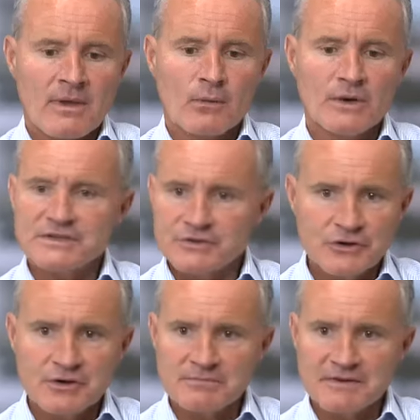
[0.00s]
Western
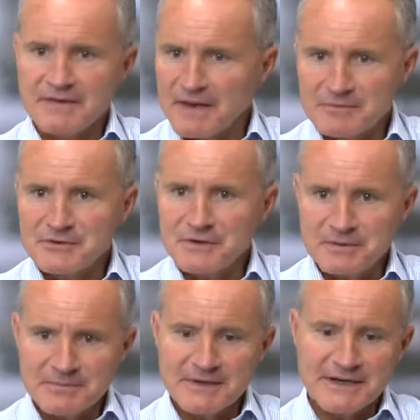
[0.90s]
Europe, developed
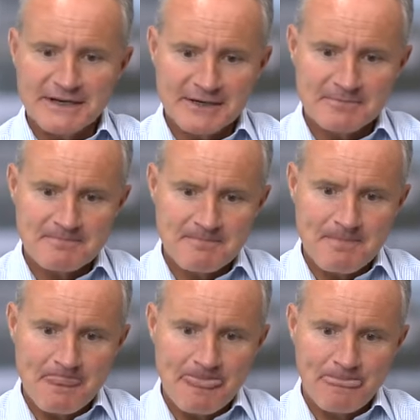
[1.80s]
Europe,
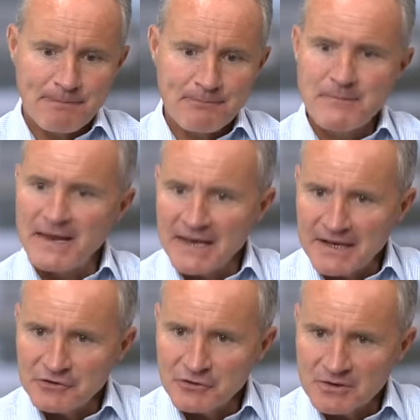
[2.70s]

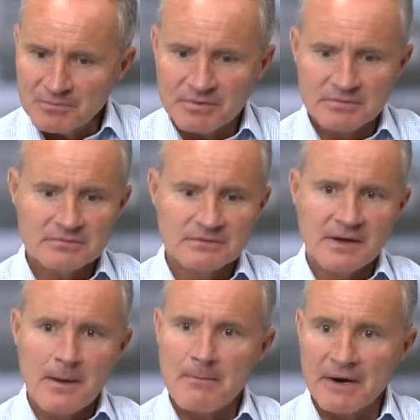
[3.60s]
mainland Europe,
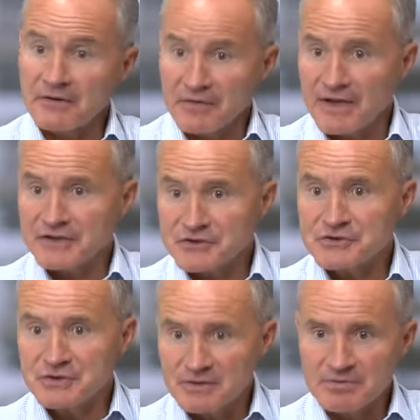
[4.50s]
Margaret Thatcher's
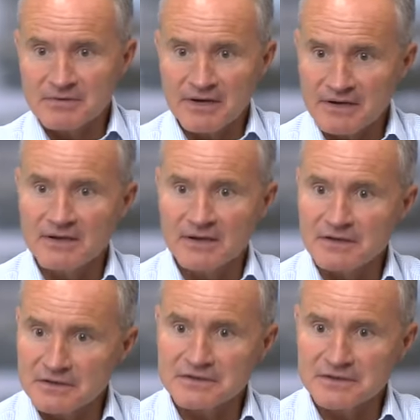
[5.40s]
Europe, i.e. it
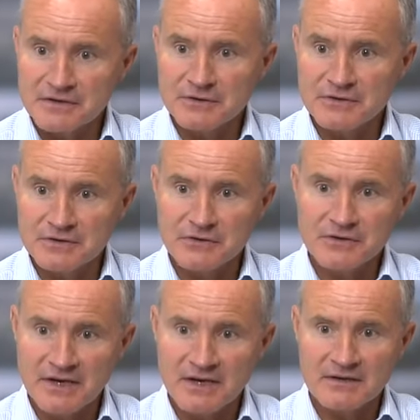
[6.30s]
doesn't include the
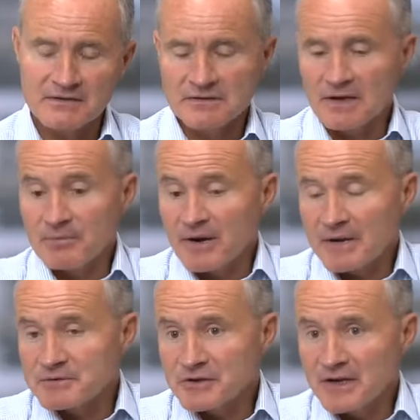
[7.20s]
UK, and I
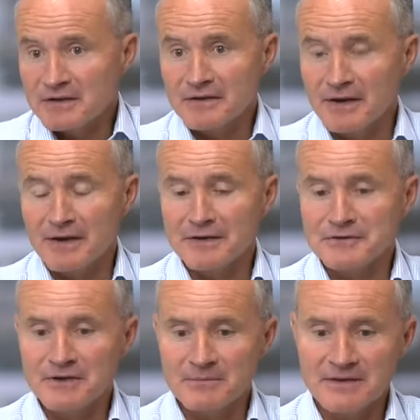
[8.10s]
should
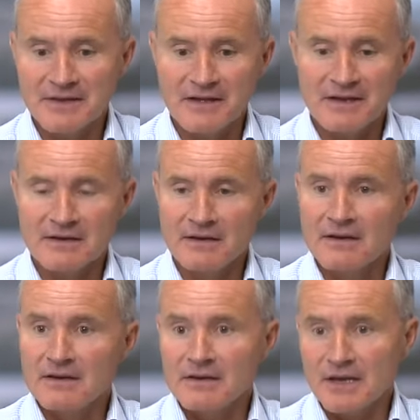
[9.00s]
update that,
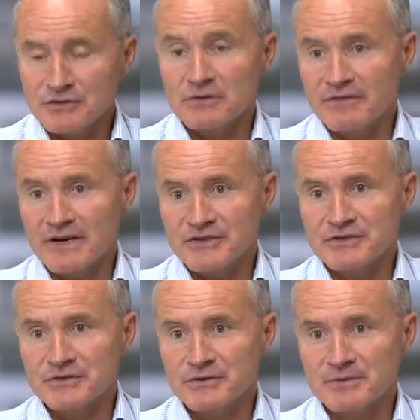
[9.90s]
Nigel
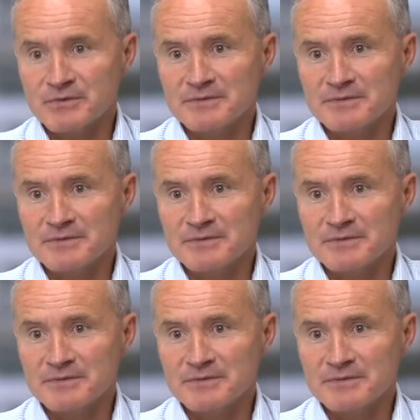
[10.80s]
Farage's Europe.